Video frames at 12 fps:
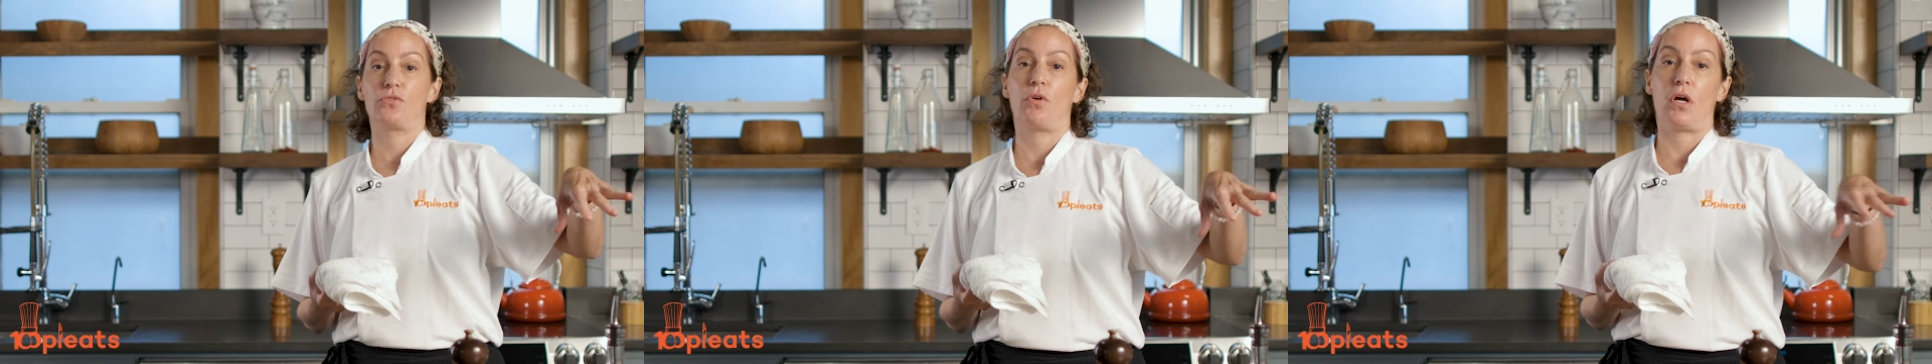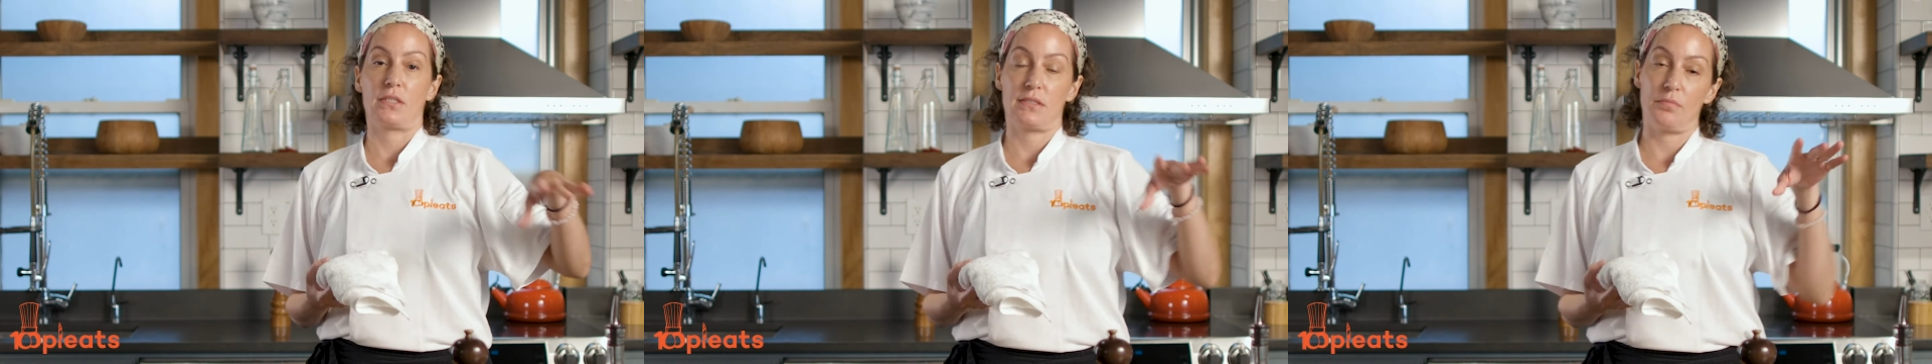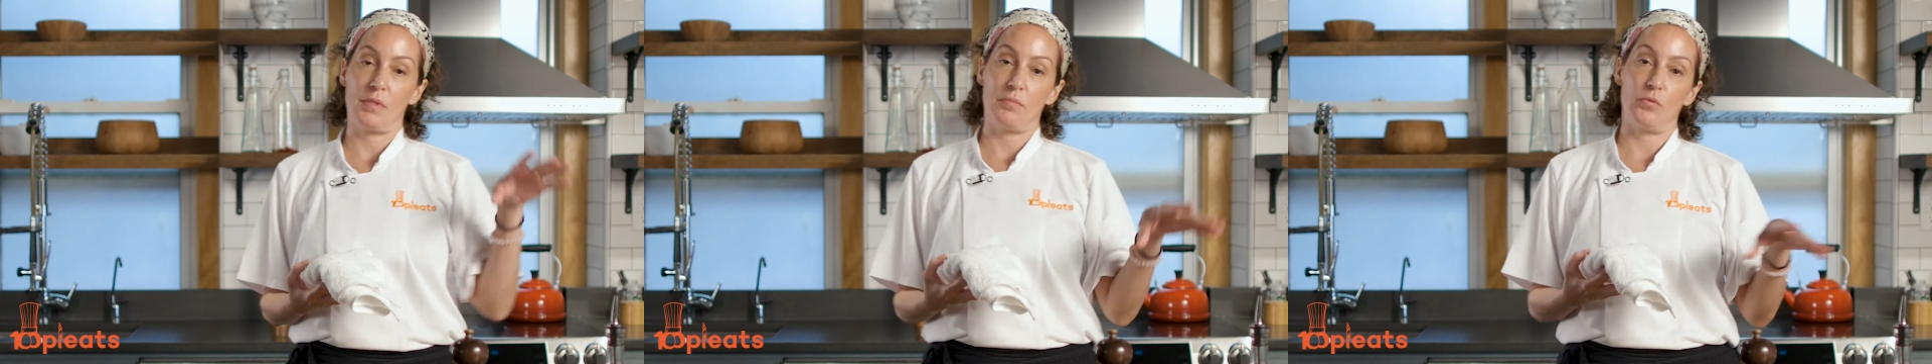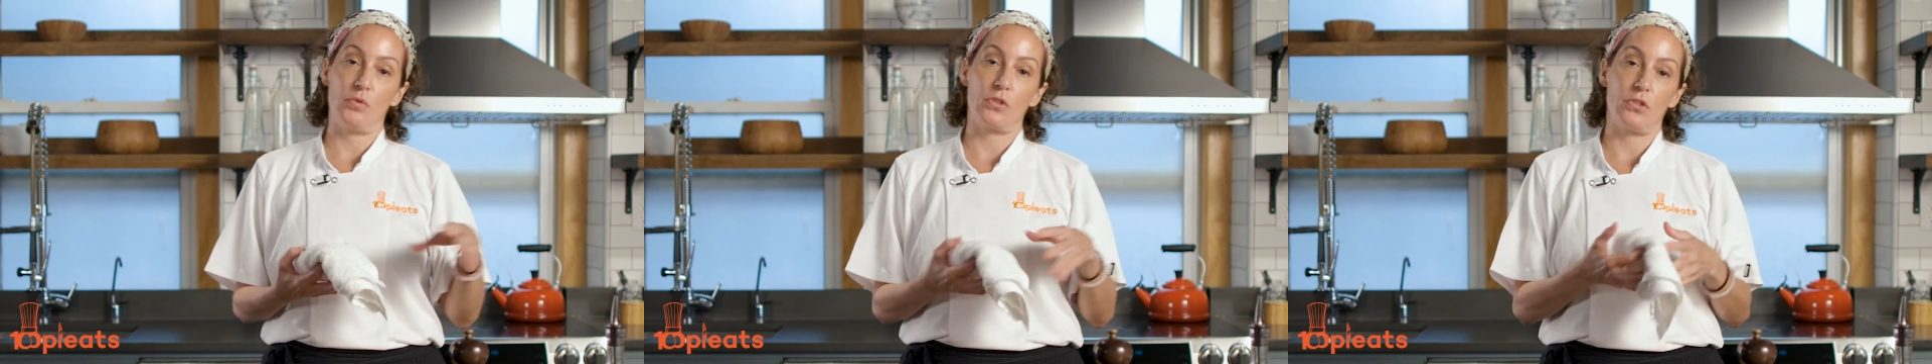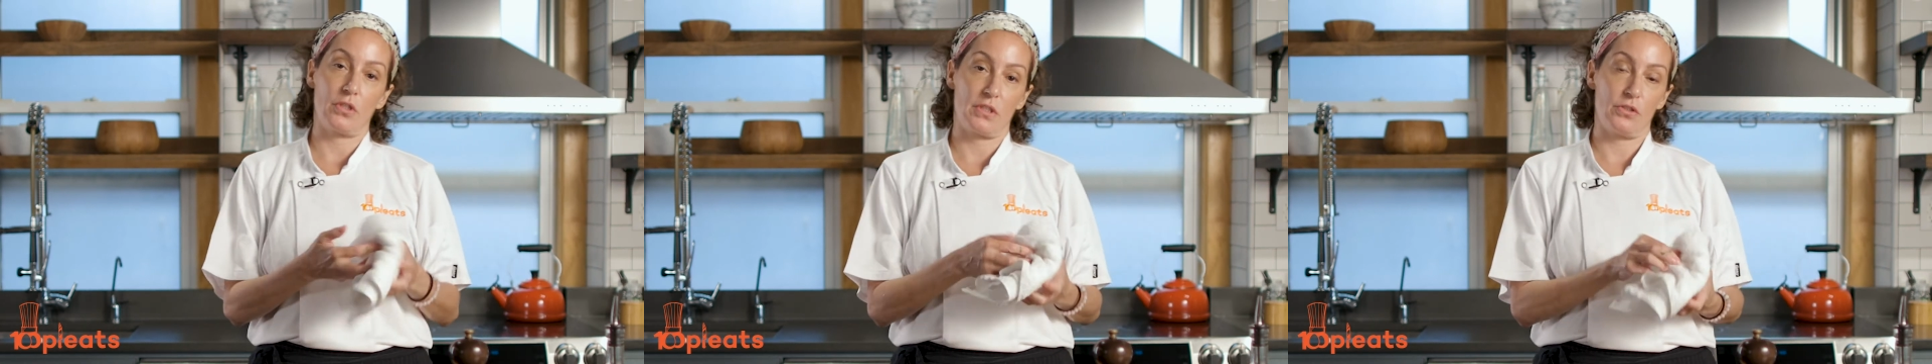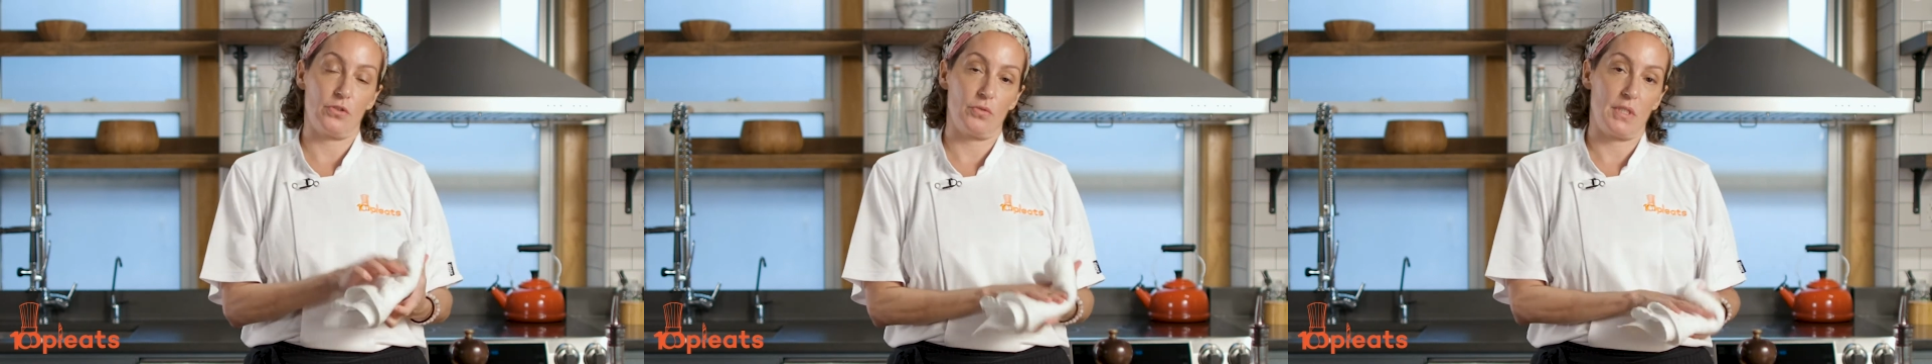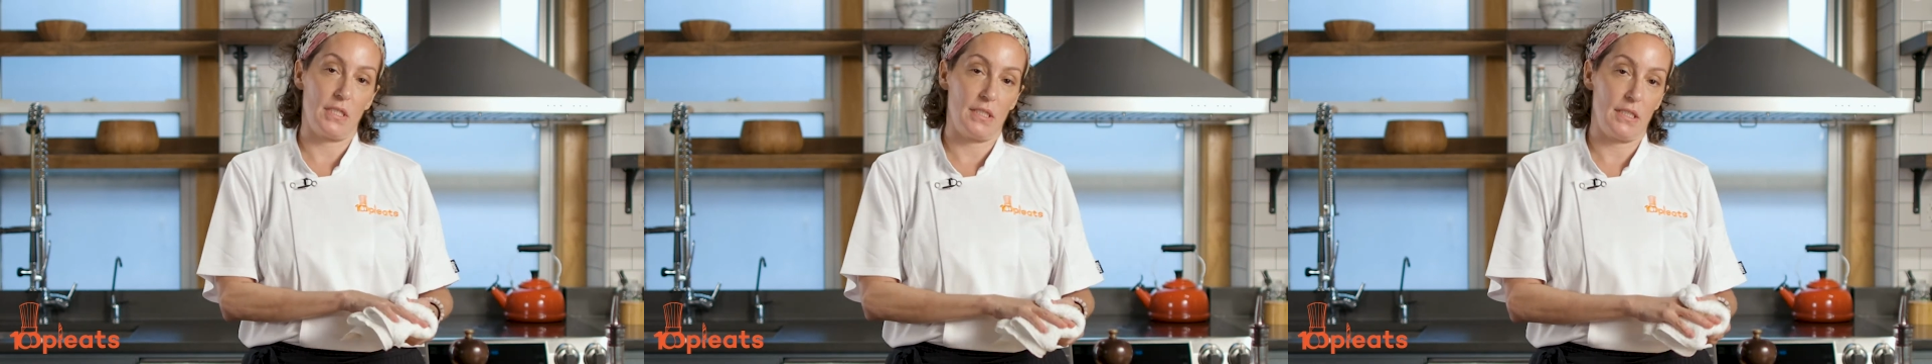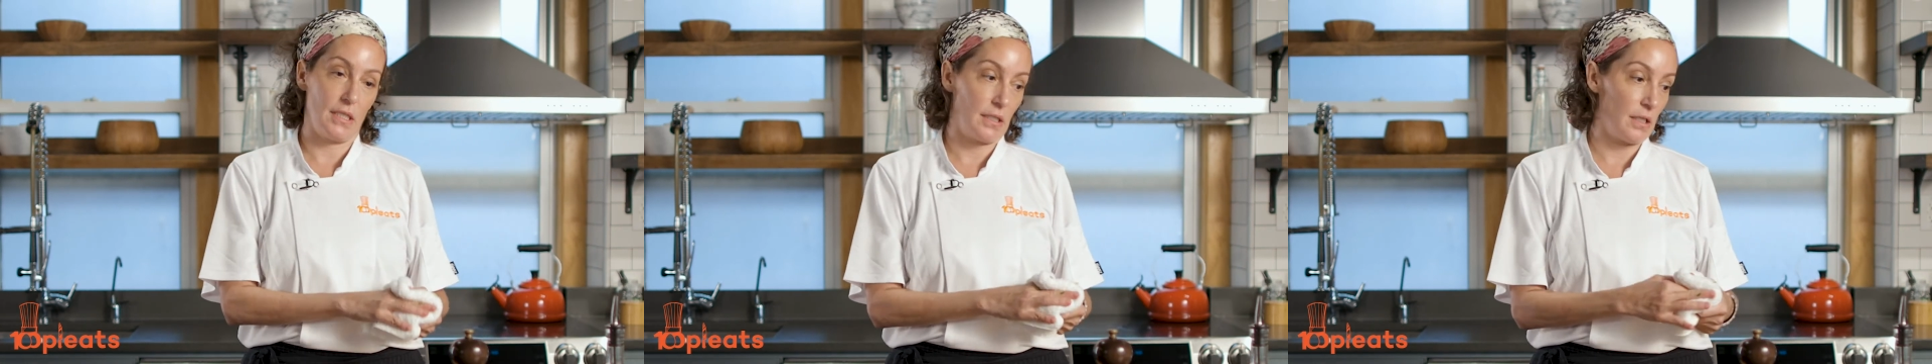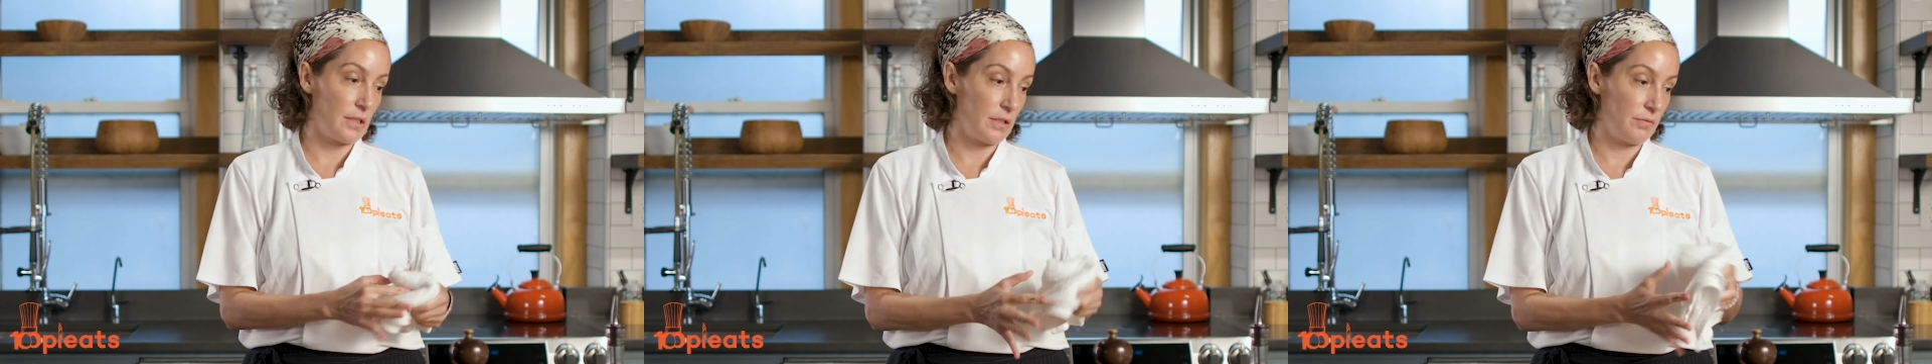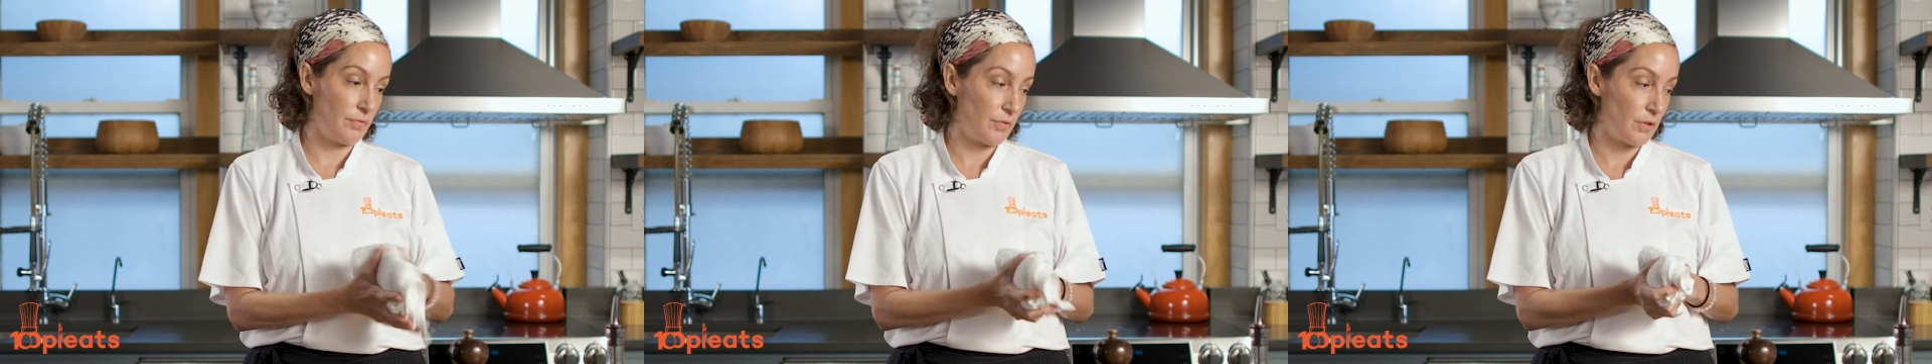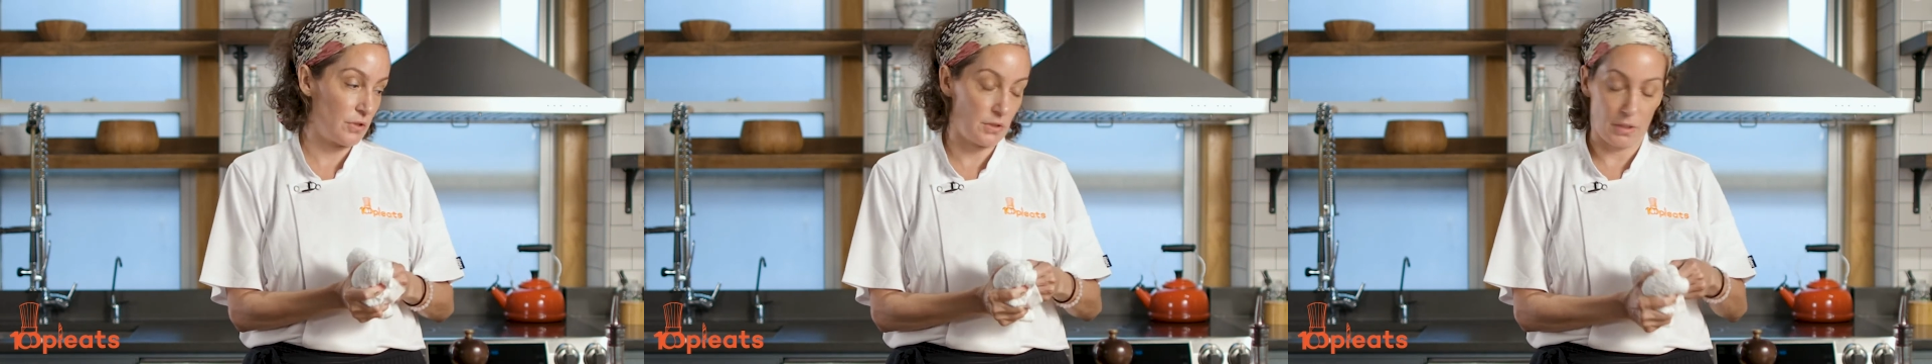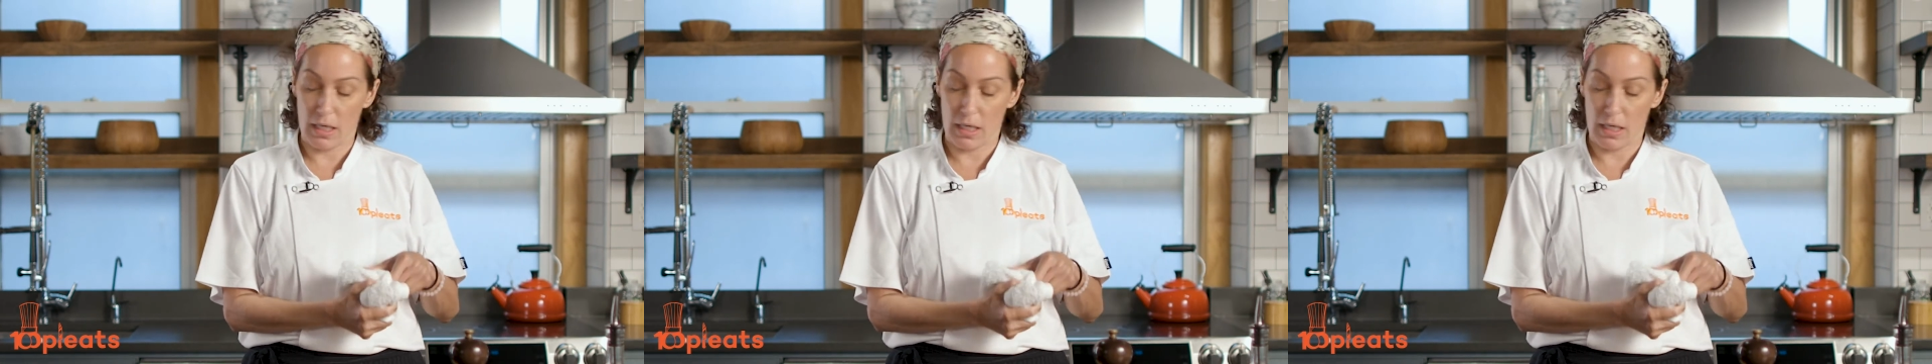raw. Some people will cook the zucchini and onion first.